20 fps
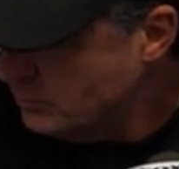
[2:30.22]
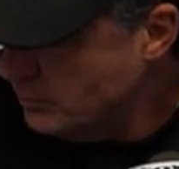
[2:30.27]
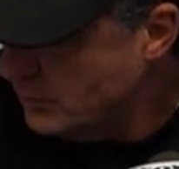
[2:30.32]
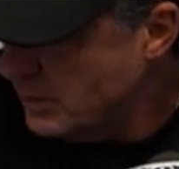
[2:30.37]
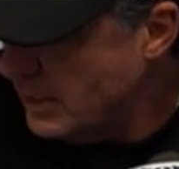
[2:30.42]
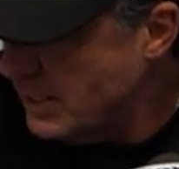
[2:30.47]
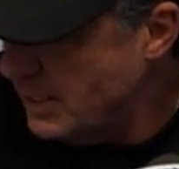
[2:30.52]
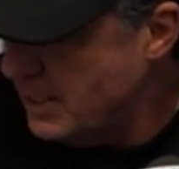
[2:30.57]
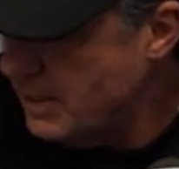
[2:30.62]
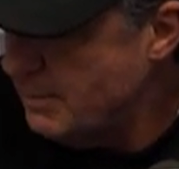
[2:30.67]

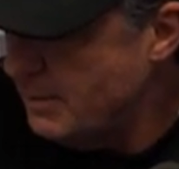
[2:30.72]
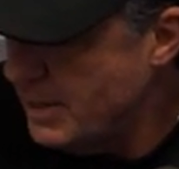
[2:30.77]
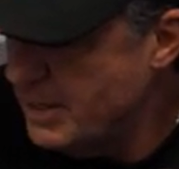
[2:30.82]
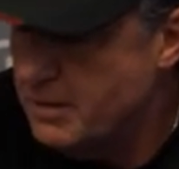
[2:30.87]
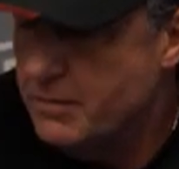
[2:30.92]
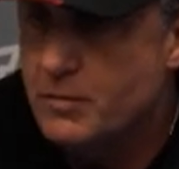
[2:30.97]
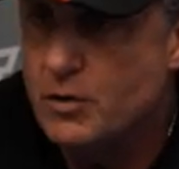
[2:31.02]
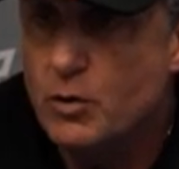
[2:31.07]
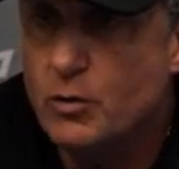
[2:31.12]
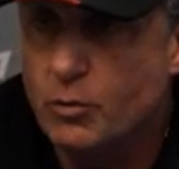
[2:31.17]
He made
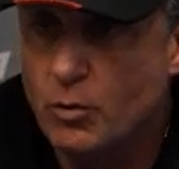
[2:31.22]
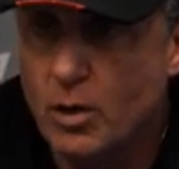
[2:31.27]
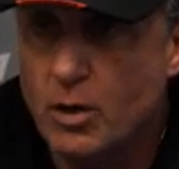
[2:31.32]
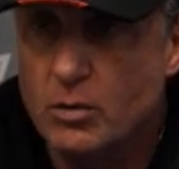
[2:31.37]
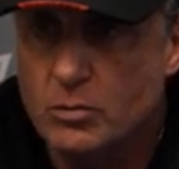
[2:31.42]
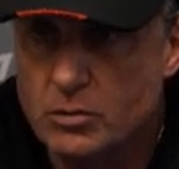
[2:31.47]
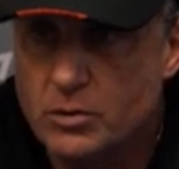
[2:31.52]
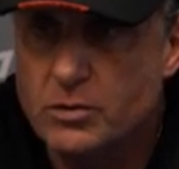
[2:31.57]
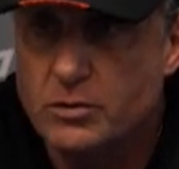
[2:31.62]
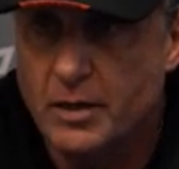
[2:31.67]
a few
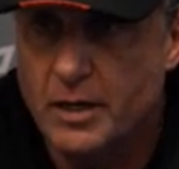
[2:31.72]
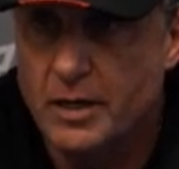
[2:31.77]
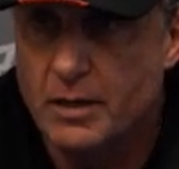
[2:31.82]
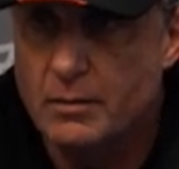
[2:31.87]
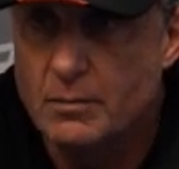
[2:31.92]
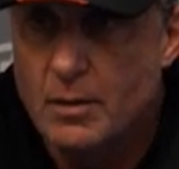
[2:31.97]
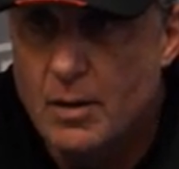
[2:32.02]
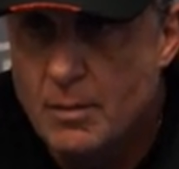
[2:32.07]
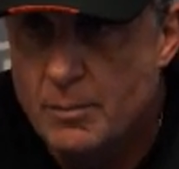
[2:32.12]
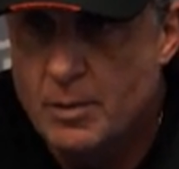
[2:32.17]
throws, yeah.
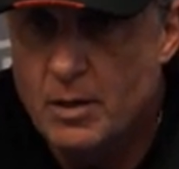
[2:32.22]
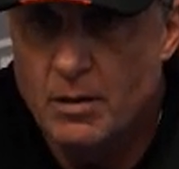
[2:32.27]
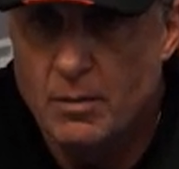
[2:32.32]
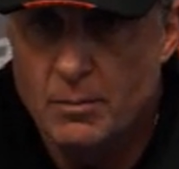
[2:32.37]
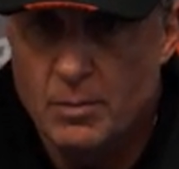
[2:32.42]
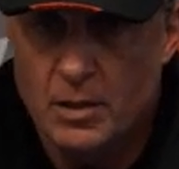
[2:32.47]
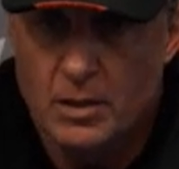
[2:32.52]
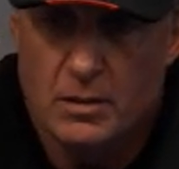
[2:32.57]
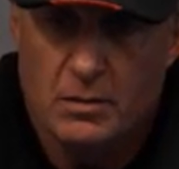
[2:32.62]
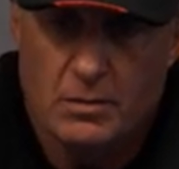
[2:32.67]

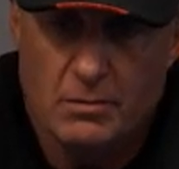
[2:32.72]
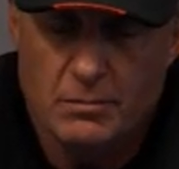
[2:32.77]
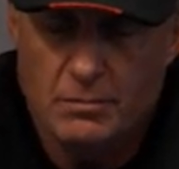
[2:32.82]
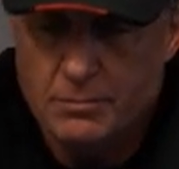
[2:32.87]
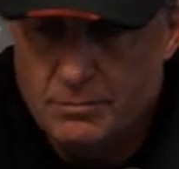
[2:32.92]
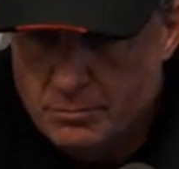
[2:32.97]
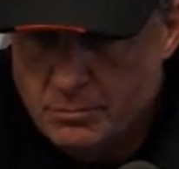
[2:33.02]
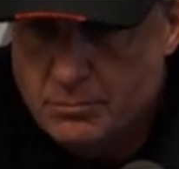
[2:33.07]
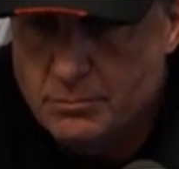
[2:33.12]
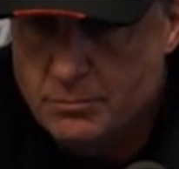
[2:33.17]
But
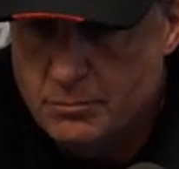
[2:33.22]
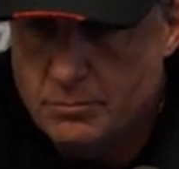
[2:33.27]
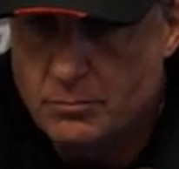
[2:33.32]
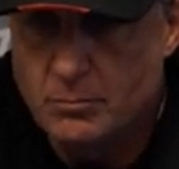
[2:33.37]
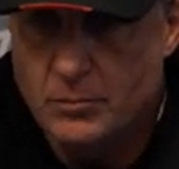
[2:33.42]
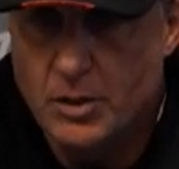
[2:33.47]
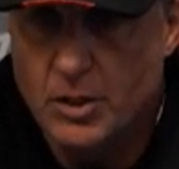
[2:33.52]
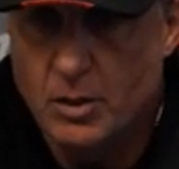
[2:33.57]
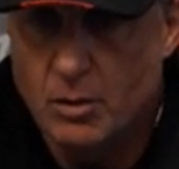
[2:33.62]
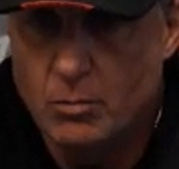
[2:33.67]

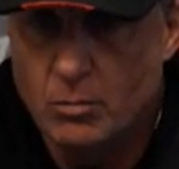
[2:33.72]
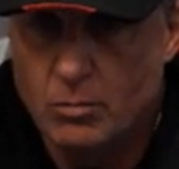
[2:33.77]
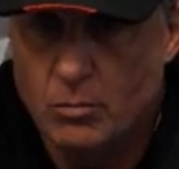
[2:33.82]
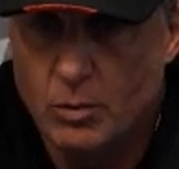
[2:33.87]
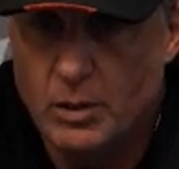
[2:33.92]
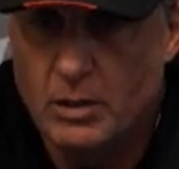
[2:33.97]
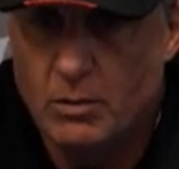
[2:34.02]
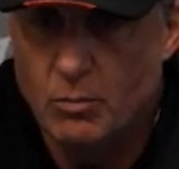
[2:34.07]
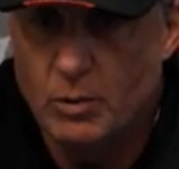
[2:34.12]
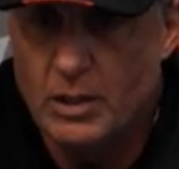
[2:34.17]

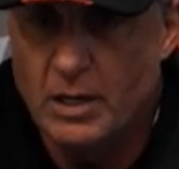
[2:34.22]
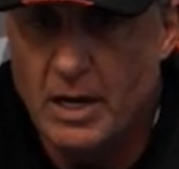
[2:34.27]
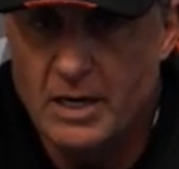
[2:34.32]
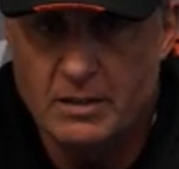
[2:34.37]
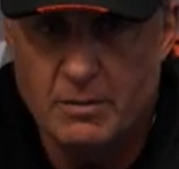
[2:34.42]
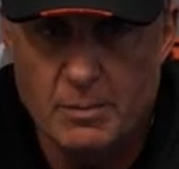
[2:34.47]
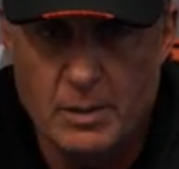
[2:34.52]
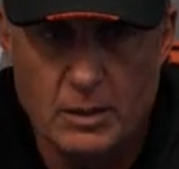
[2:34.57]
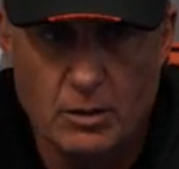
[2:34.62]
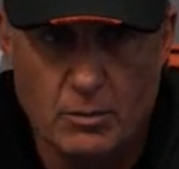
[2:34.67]
we'd
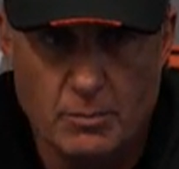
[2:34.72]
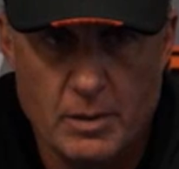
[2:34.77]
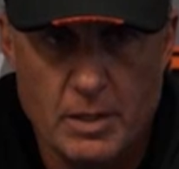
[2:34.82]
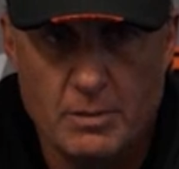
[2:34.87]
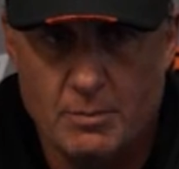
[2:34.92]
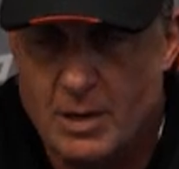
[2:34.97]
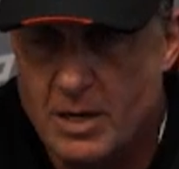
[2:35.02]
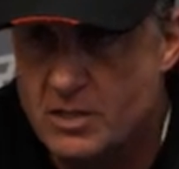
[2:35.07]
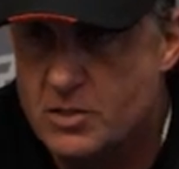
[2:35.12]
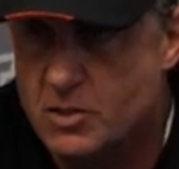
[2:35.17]
like to be able to
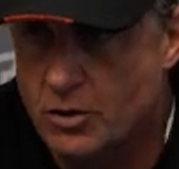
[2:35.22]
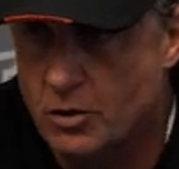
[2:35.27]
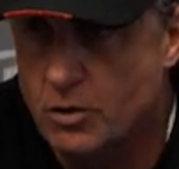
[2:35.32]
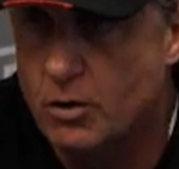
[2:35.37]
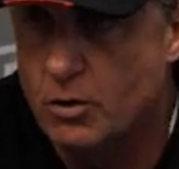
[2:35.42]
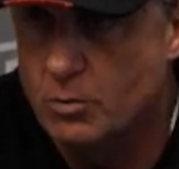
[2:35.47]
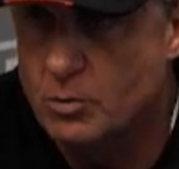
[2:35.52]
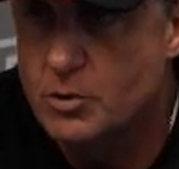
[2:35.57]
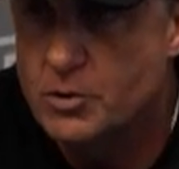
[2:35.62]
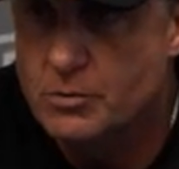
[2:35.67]
minimize
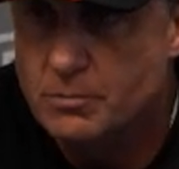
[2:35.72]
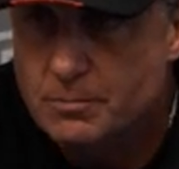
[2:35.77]
turnovers.